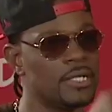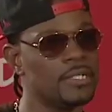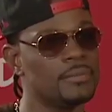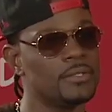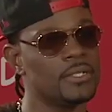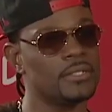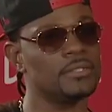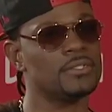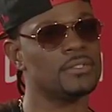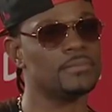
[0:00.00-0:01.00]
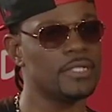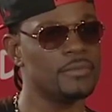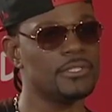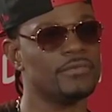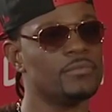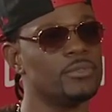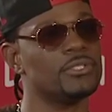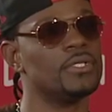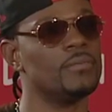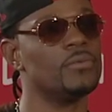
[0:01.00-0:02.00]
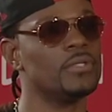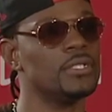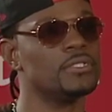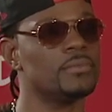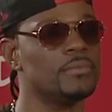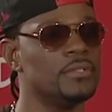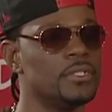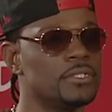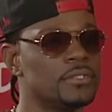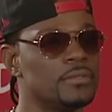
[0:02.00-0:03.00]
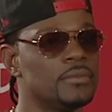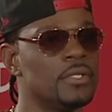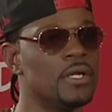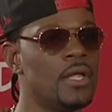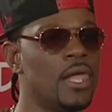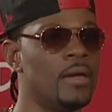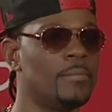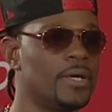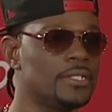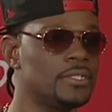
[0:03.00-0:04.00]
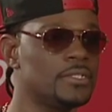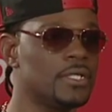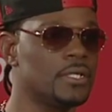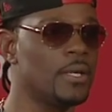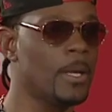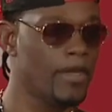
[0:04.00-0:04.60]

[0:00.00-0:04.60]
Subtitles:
dynamic, and sometimes you have a project more than some in a certain part of the song.